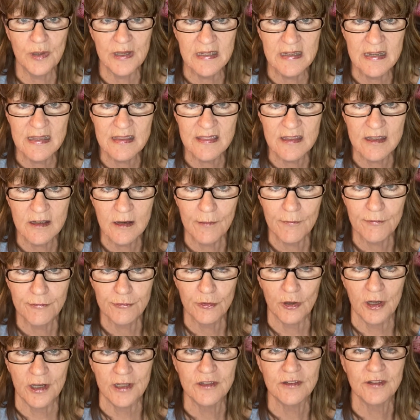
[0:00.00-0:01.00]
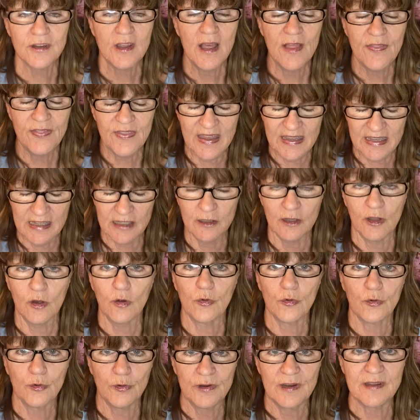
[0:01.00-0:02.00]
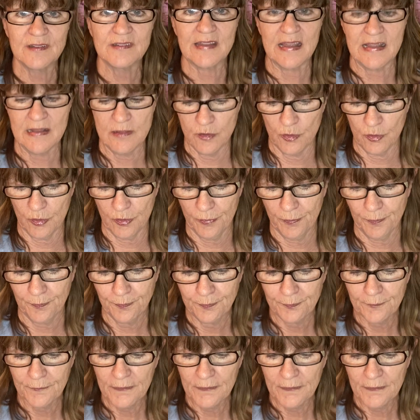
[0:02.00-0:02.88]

anything up front. They can earn as they learn.